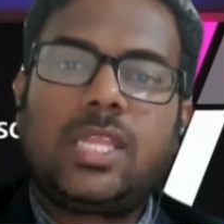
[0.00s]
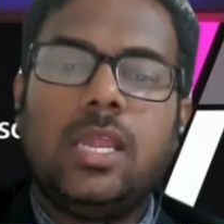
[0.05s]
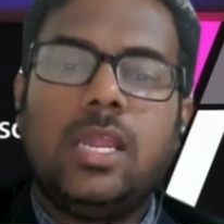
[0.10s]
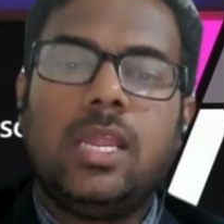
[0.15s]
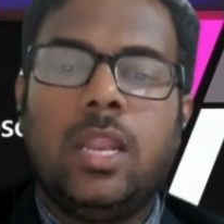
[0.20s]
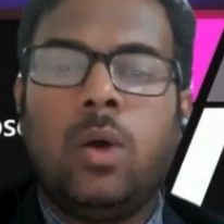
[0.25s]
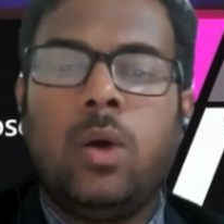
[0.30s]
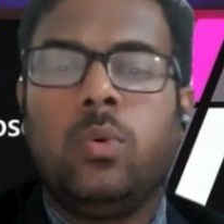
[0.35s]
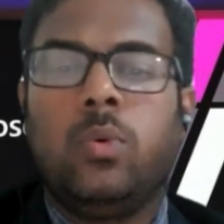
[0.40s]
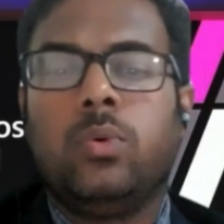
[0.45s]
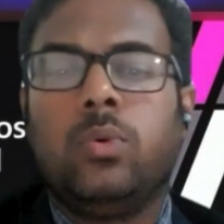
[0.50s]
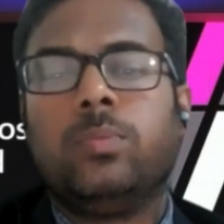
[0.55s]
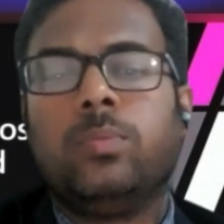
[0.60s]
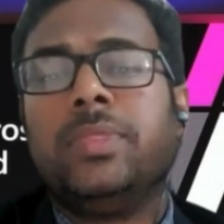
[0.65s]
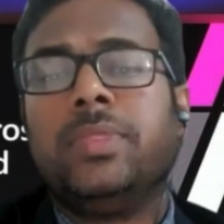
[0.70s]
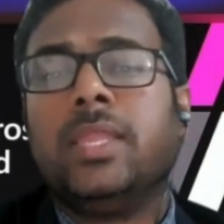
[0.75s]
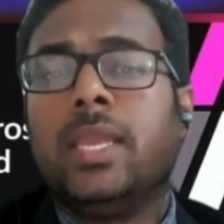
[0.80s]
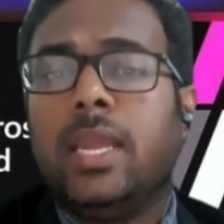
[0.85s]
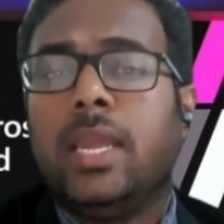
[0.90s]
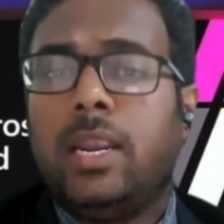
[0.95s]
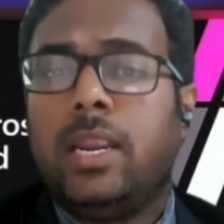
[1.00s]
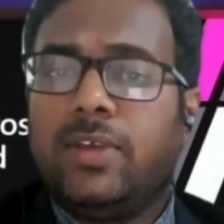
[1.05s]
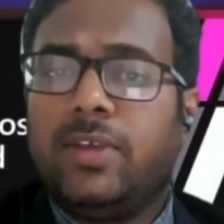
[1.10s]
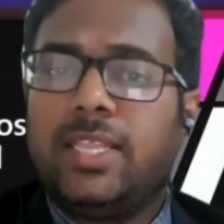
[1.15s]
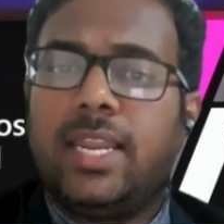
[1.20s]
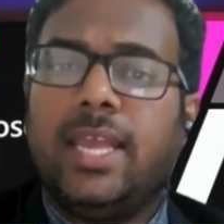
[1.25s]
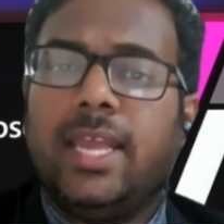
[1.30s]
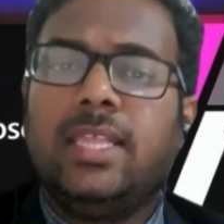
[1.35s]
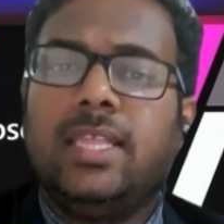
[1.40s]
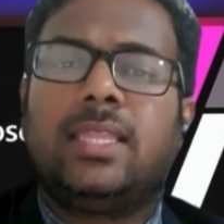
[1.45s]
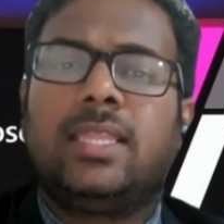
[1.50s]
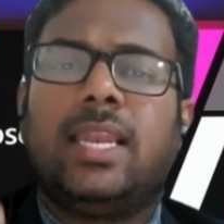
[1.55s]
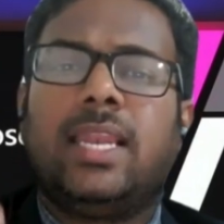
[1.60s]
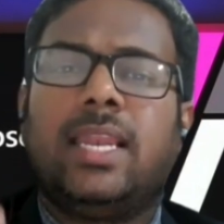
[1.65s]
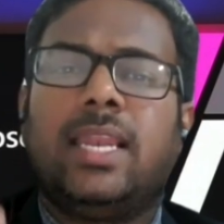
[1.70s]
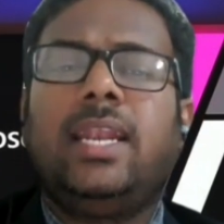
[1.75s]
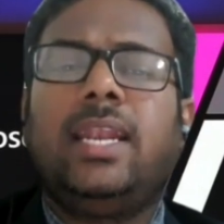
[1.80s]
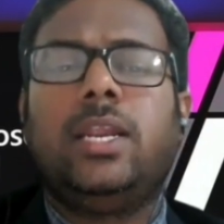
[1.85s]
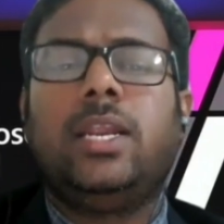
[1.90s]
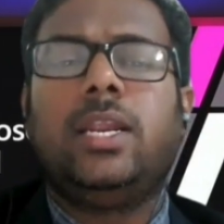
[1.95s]
Now it was raised
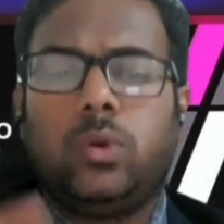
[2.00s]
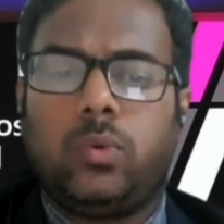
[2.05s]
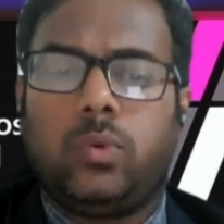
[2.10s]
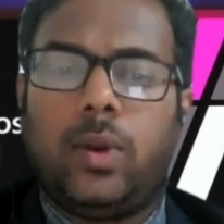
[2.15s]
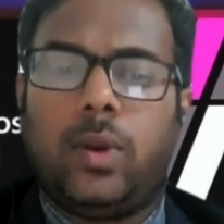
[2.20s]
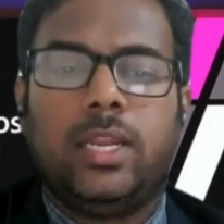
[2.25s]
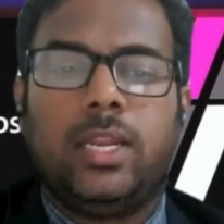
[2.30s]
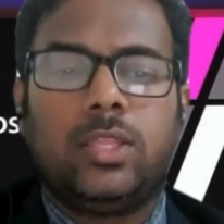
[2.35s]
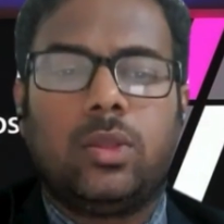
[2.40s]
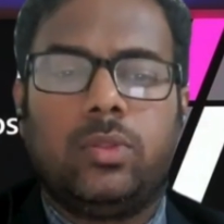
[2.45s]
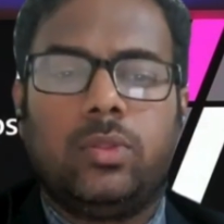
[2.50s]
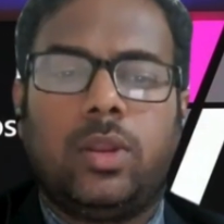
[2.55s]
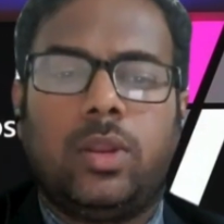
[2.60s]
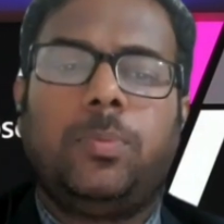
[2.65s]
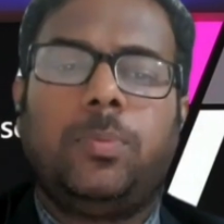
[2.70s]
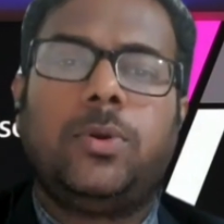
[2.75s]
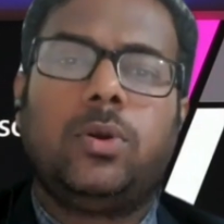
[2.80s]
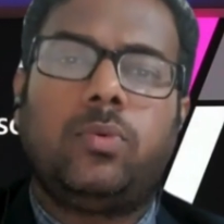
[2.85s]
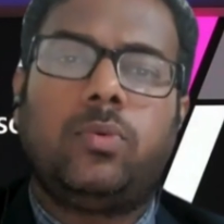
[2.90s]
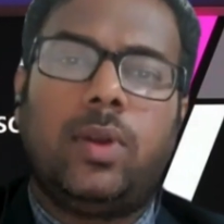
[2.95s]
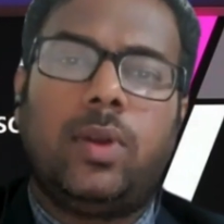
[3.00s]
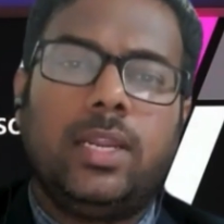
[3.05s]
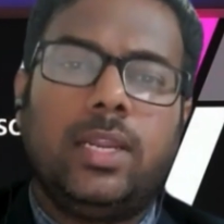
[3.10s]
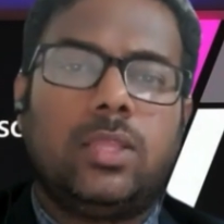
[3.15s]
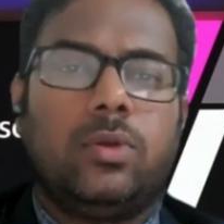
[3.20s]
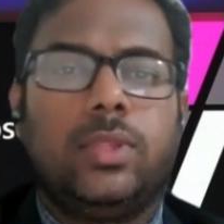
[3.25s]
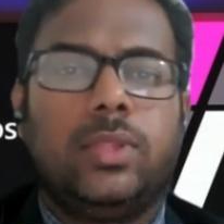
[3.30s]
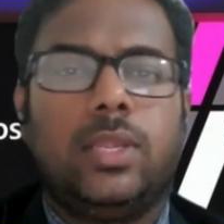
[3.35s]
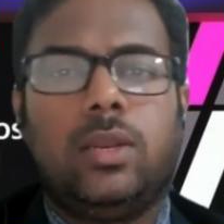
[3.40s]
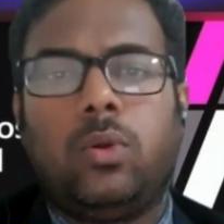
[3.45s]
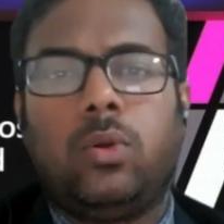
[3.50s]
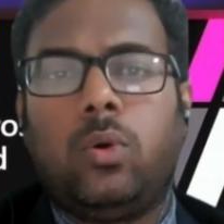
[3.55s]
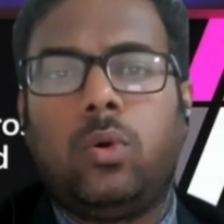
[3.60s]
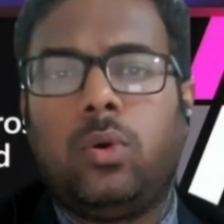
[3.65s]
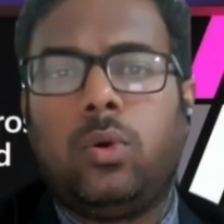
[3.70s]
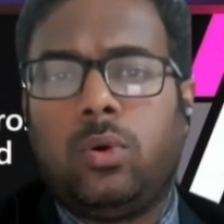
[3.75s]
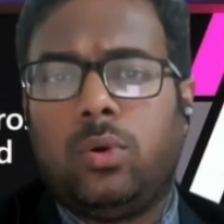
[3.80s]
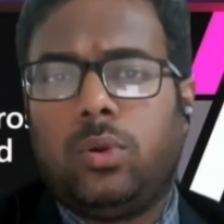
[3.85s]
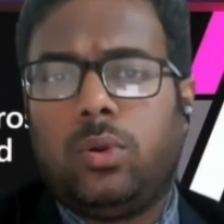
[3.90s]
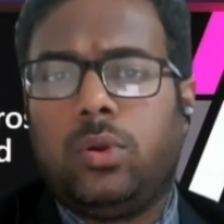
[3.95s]
slightly to 20,000. Up to 20,000,
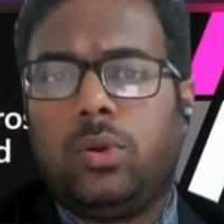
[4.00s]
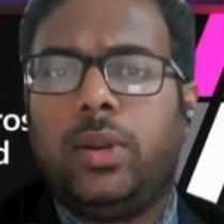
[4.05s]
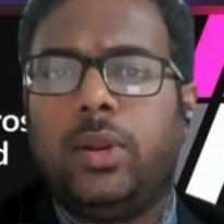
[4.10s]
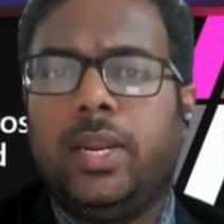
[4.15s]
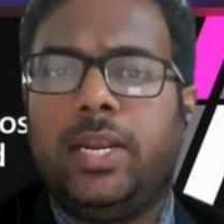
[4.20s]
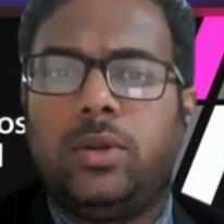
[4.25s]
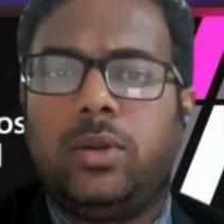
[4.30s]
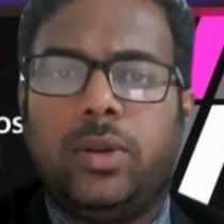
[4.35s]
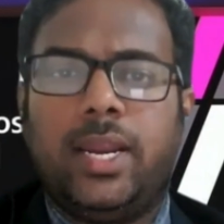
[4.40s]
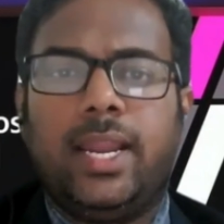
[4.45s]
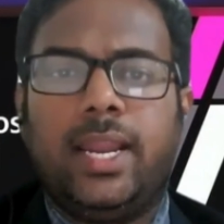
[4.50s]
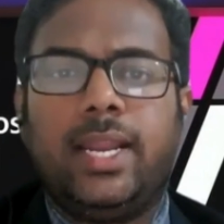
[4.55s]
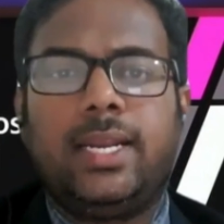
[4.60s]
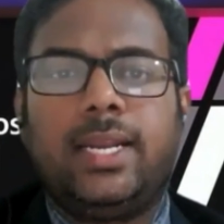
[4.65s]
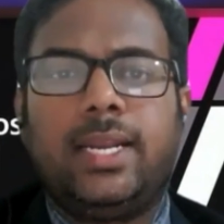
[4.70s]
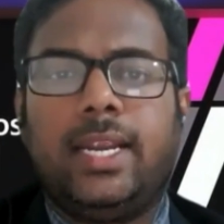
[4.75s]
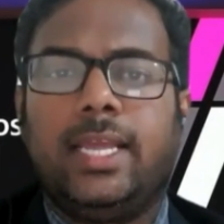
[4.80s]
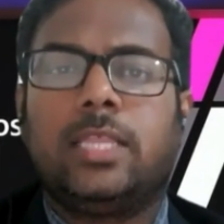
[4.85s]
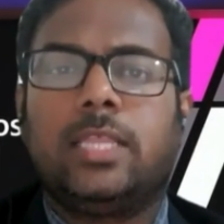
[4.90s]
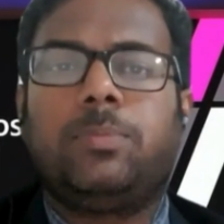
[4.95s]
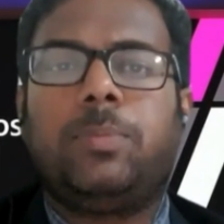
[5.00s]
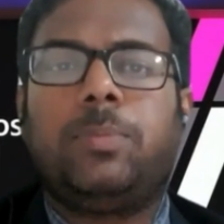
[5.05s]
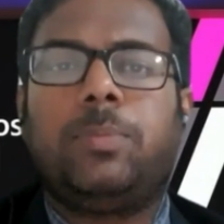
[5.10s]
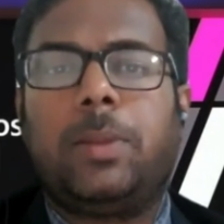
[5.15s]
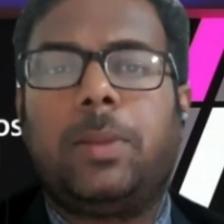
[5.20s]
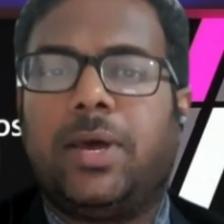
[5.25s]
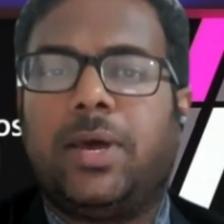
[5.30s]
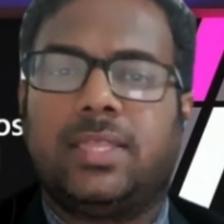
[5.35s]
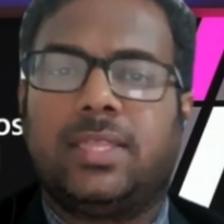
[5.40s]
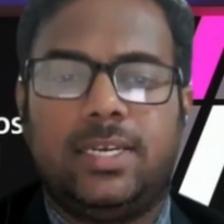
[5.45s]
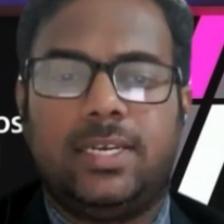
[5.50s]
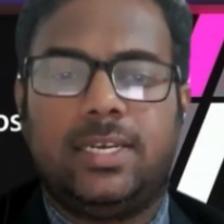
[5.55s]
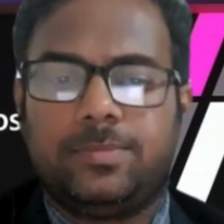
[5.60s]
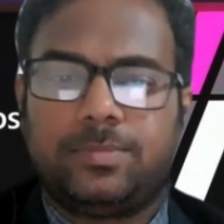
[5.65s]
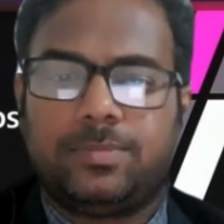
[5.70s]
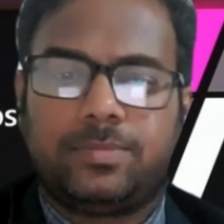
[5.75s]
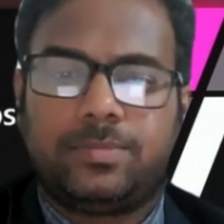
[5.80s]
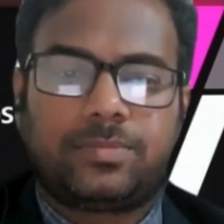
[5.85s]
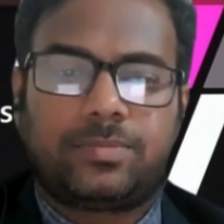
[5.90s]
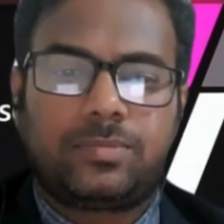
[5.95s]
no need to deduct TDS per person
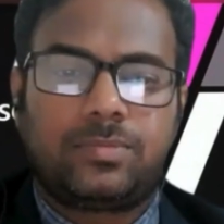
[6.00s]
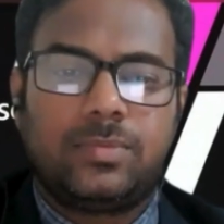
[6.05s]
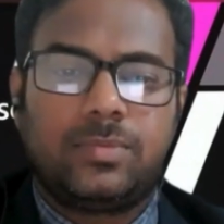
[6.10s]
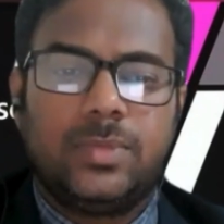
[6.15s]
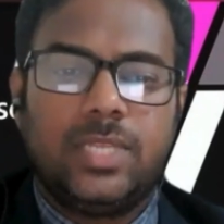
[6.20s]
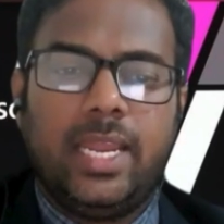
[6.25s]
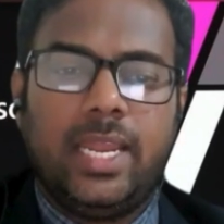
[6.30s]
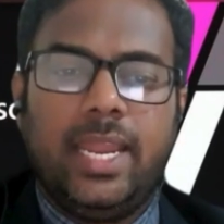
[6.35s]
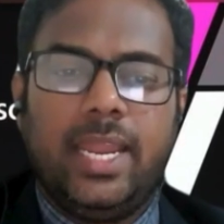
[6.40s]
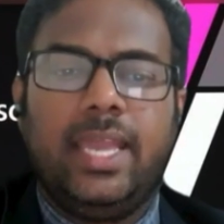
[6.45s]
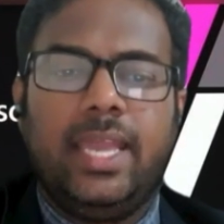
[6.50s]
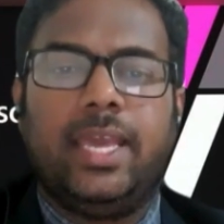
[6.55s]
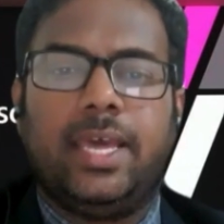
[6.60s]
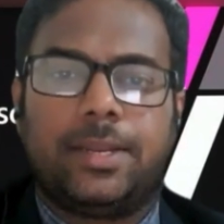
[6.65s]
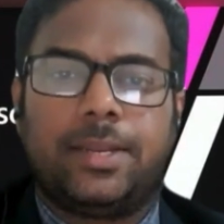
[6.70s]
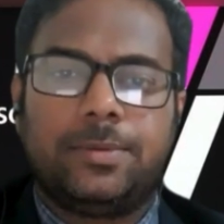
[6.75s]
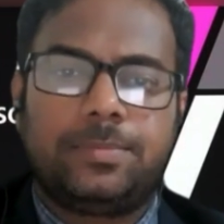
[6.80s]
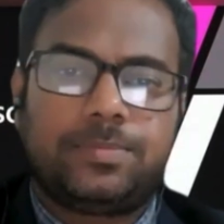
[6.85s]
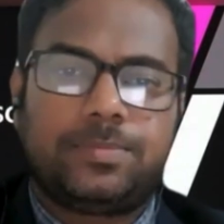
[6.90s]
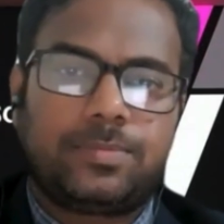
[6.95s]
in a year.